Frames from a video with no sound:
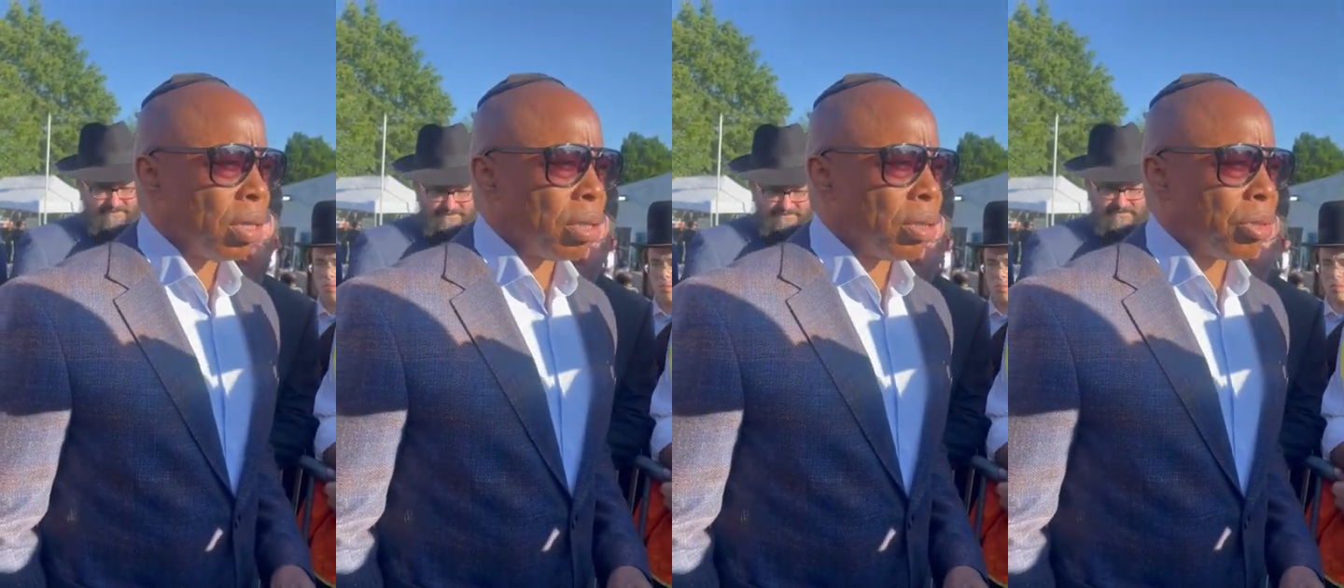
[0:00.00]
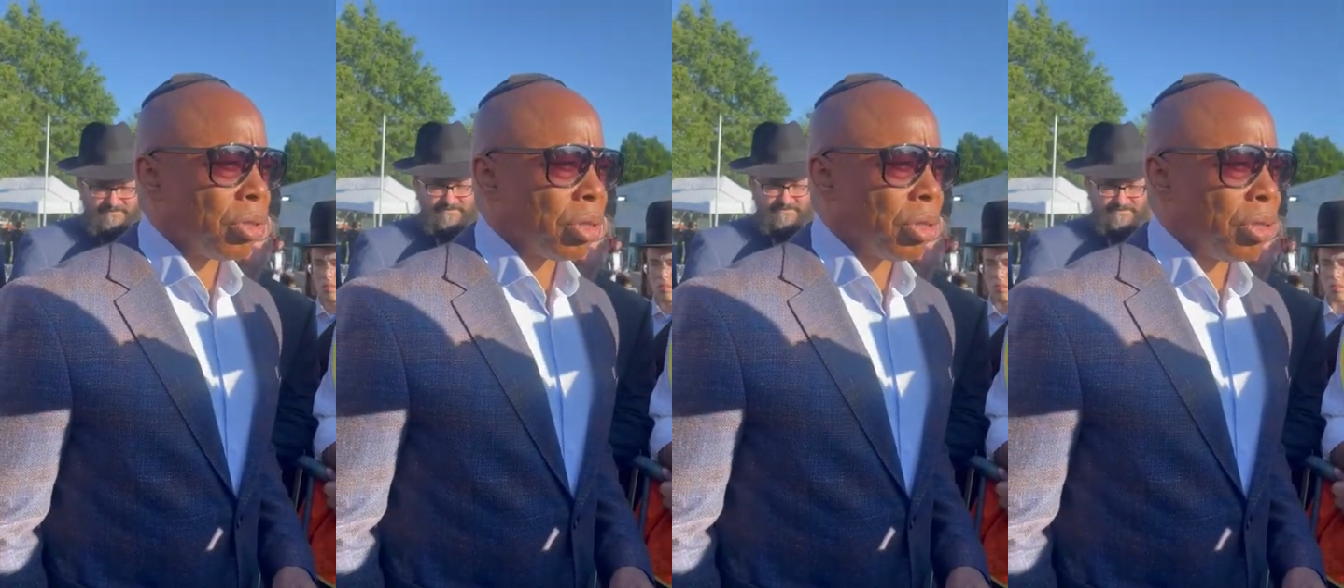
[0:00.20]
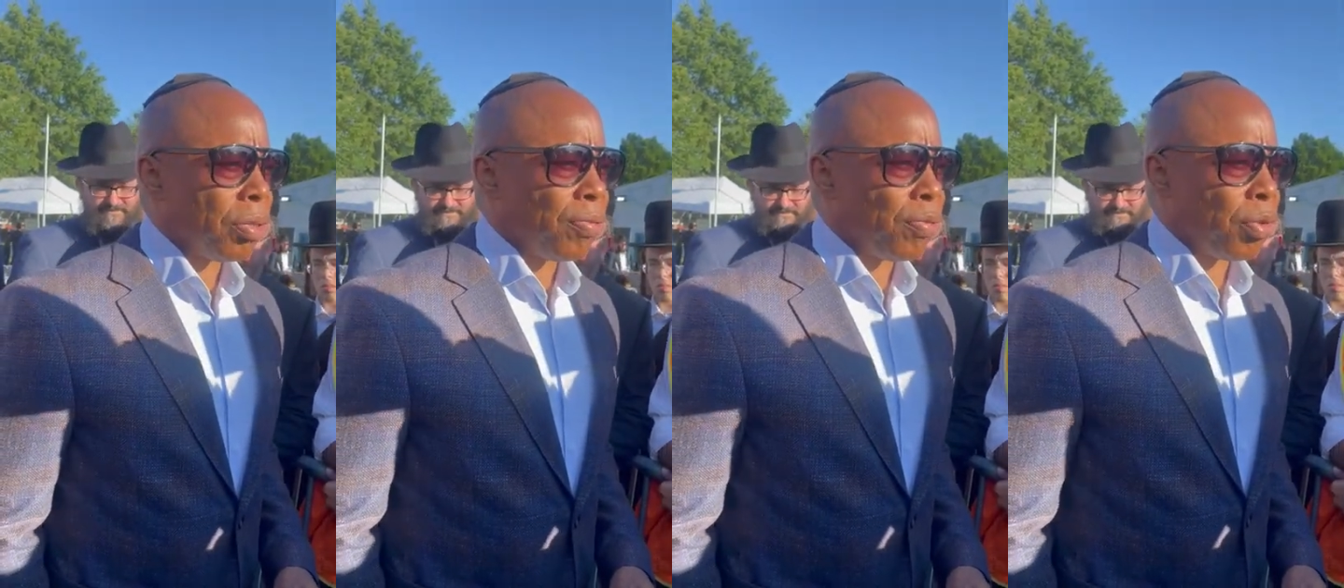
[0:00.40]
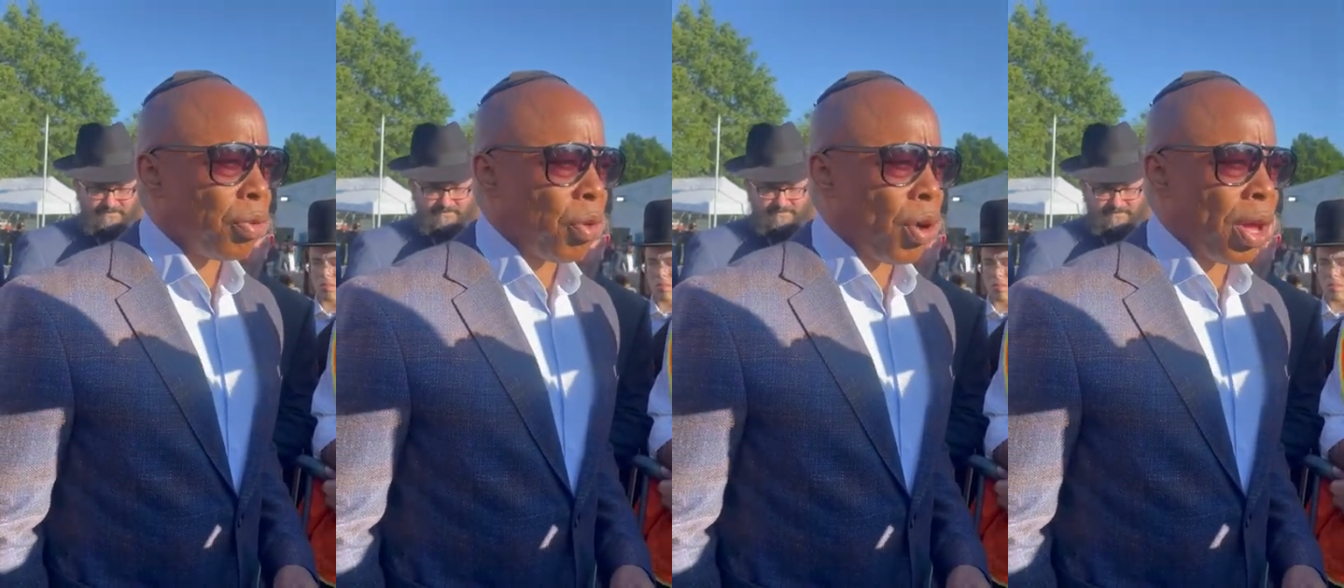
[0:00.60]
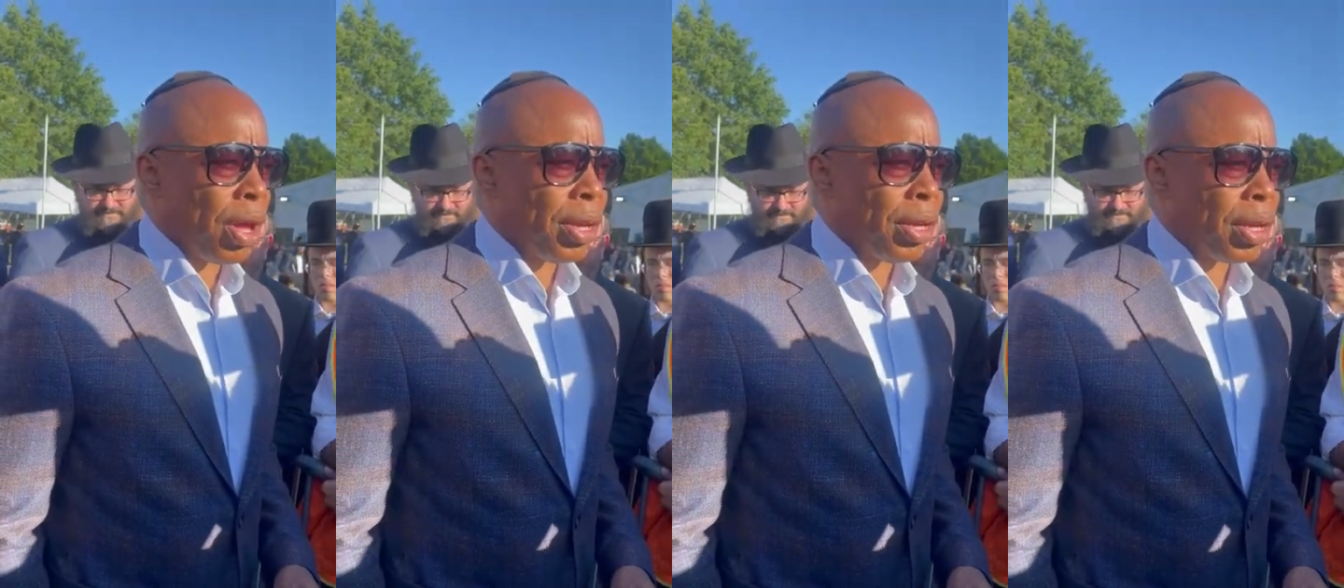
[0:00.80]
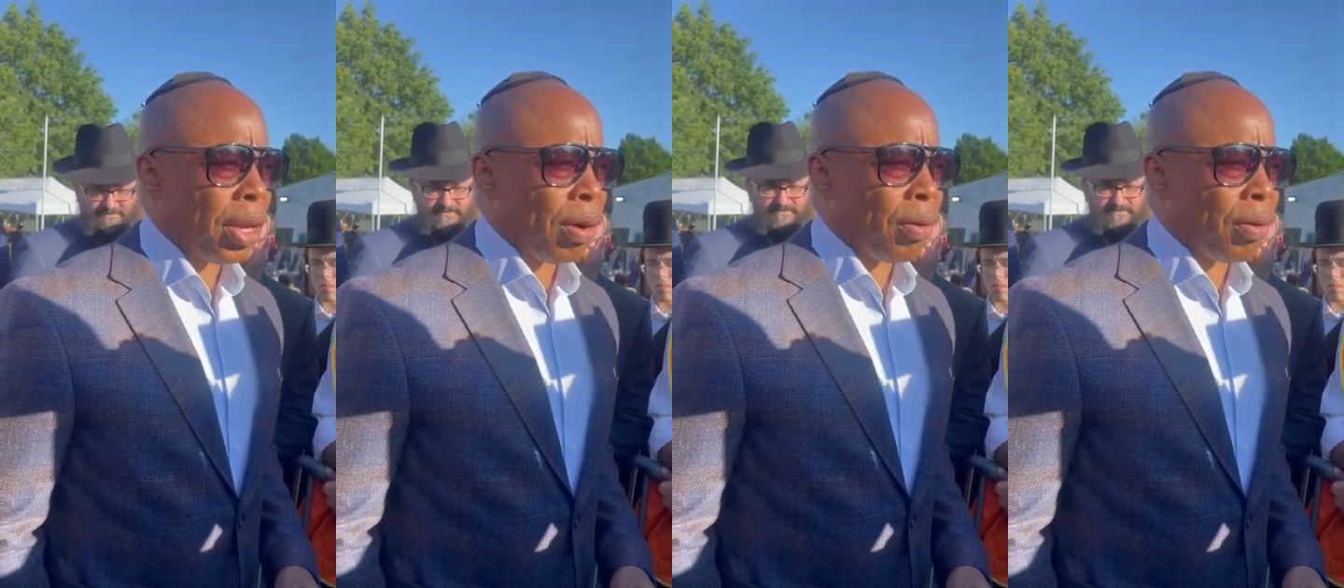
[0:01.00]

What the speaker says: is a good friend.